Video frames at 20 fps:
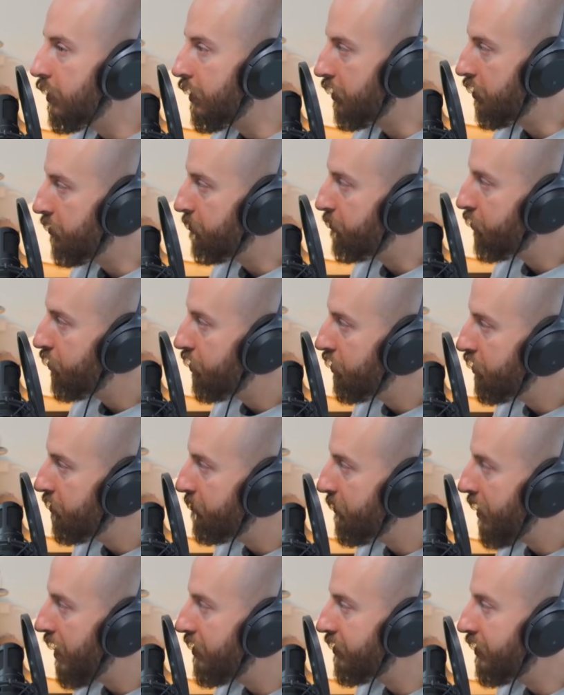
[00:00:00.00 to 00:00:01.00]
Like you put it in your
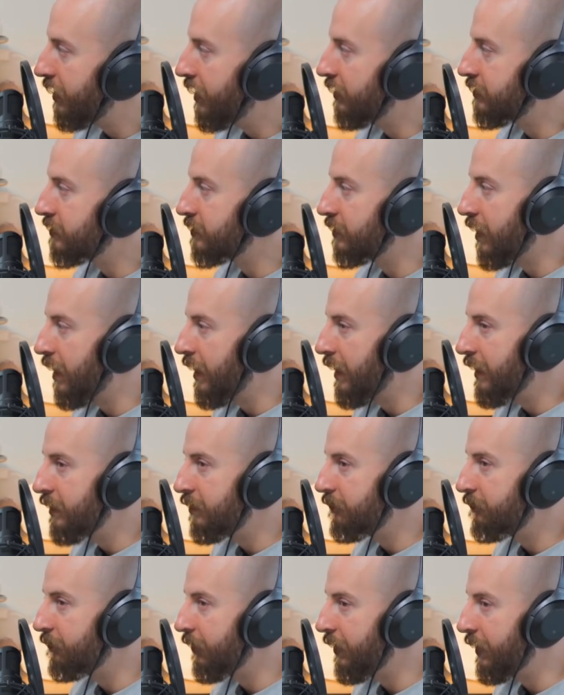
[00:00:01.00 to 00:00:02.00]
mouth, it's kind
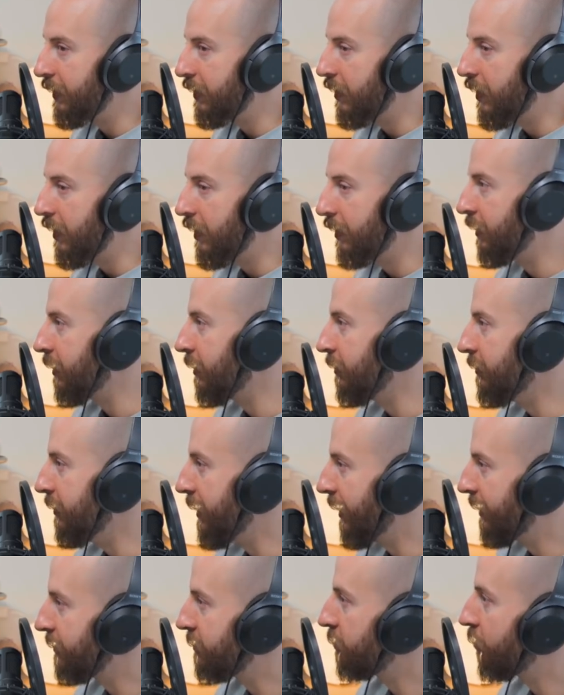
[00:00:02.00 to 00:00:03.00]
of like a
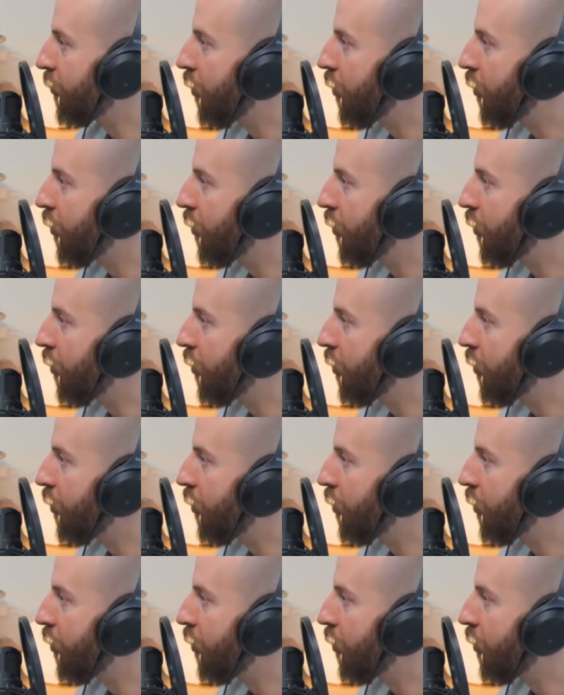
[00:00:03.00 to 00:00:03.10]
condensed